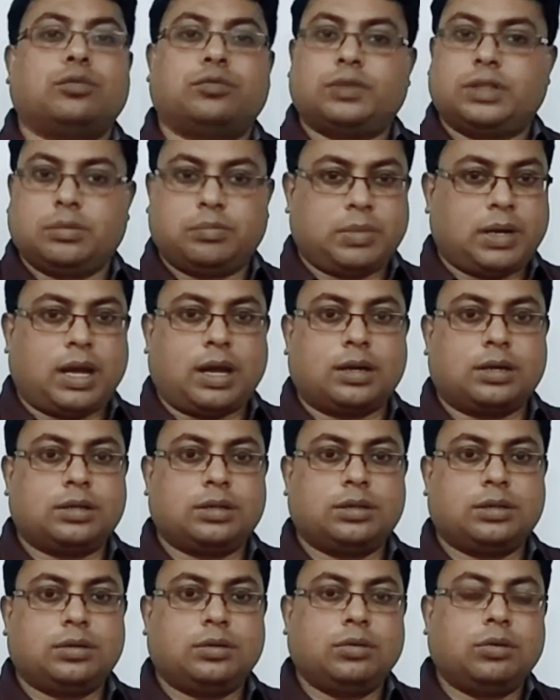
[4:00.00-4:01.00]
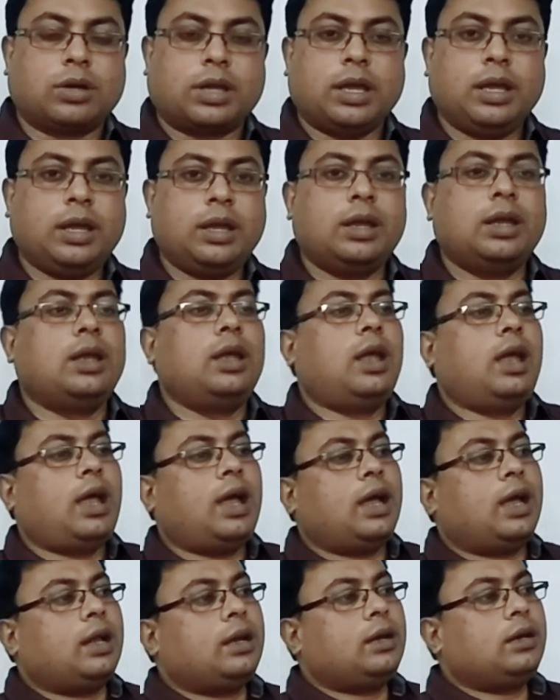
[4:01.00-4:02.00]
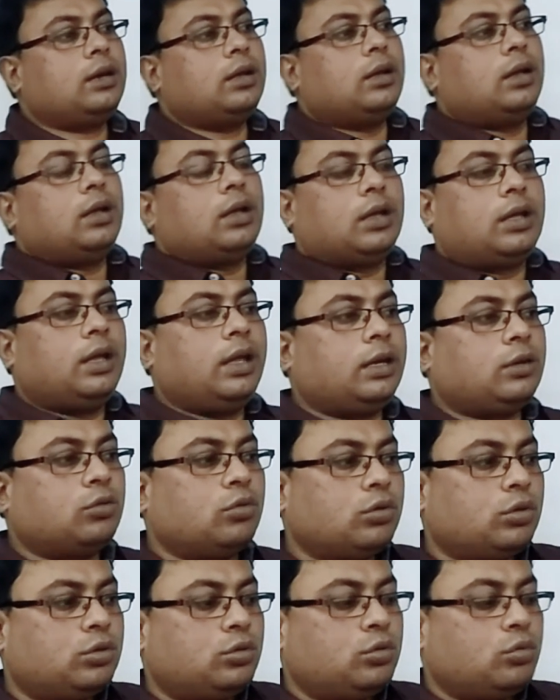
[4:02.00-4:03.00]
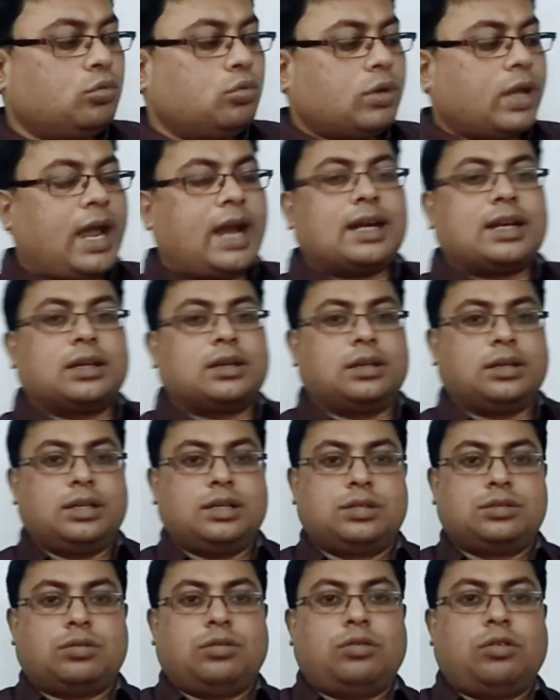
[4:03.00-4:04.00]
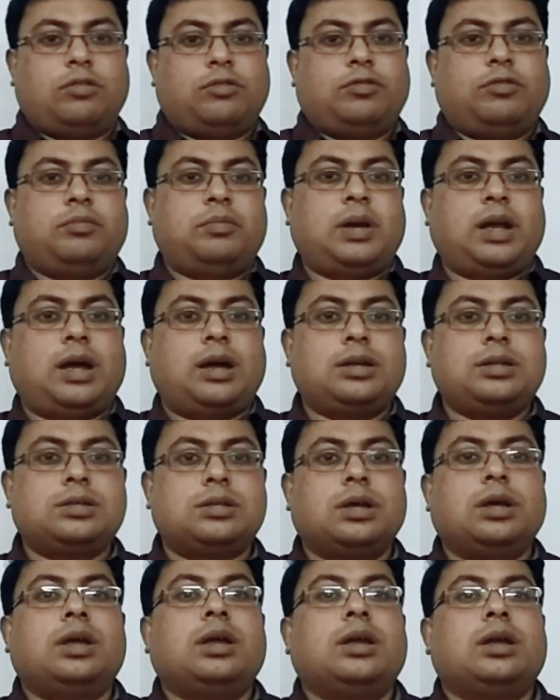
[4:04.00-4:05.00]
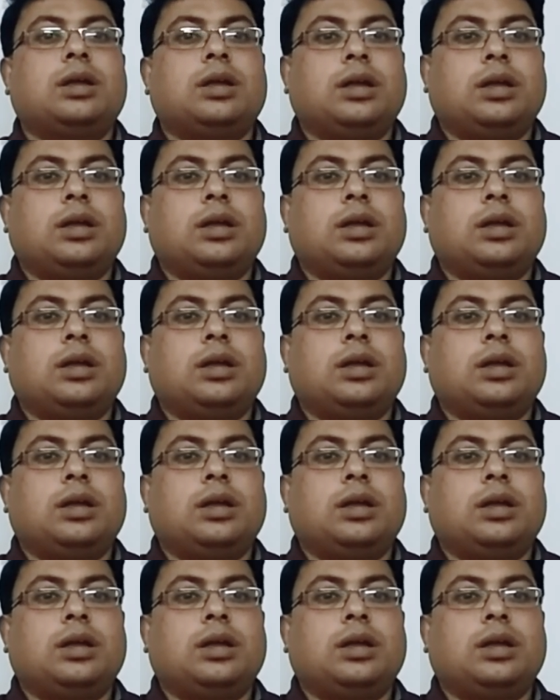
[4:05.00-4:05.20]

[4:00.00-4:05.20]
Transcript: of the plant. Okay, and he took two categories of plants,